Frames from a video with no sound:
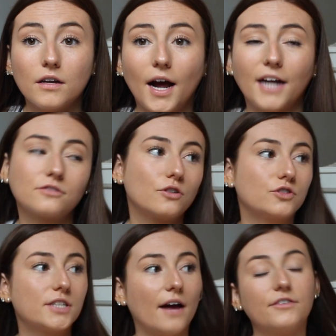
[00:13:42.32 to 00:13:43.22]
I don't know,
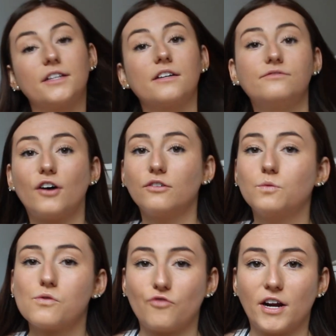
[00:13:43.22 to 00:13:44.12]
just everything involved
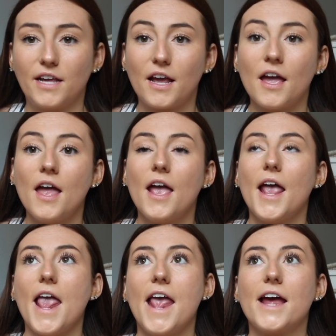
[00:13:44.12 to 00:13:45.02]
with running
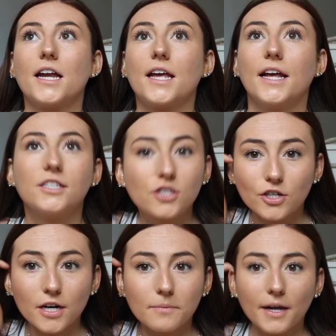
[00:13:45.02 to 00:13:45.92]
an
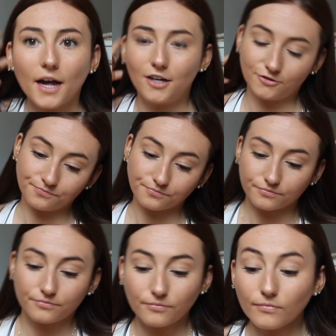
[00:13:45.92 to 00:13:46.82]
Instagram account.
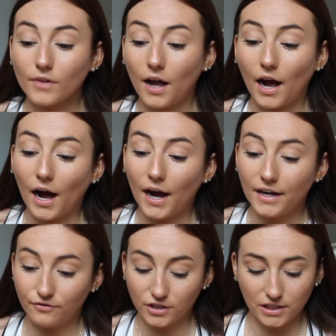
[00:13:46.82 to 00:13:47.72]

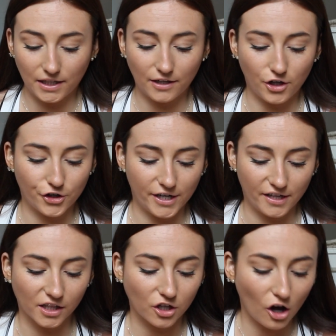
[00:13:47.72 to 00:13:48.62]
I really like
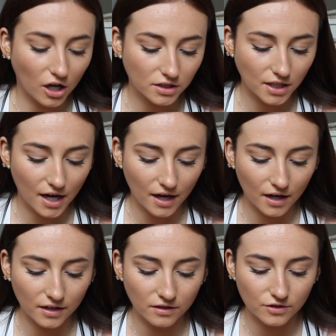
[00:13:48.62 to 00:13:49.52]
curating
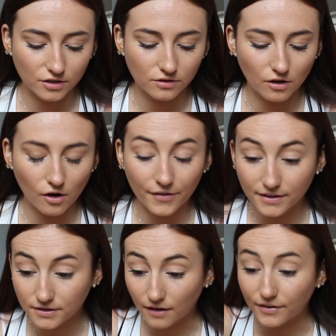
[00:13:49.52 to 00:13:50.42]
content, just all
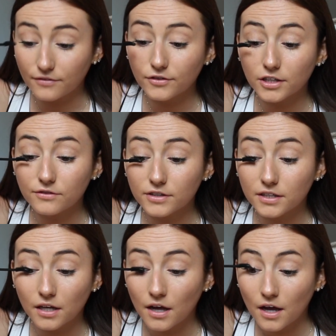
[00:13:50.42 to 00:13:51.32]
that stuff. I
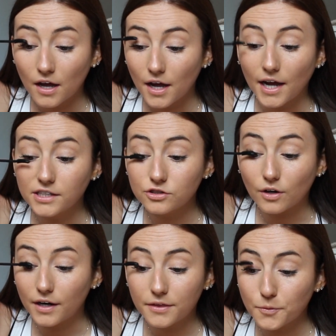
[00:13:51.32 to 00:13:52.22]
really
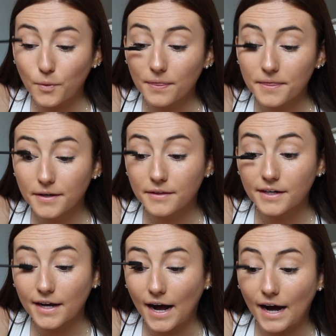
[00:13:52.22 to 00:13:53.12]
enjoy it. The one thing
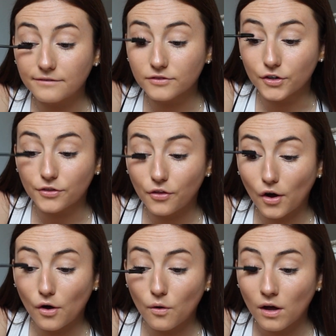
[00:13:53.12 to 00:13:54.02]
that I have learned
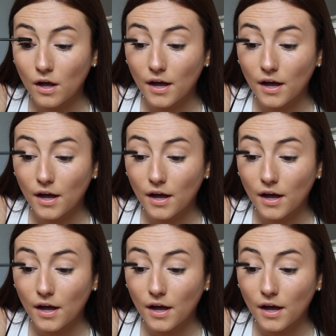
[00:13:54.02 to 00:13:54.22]
though,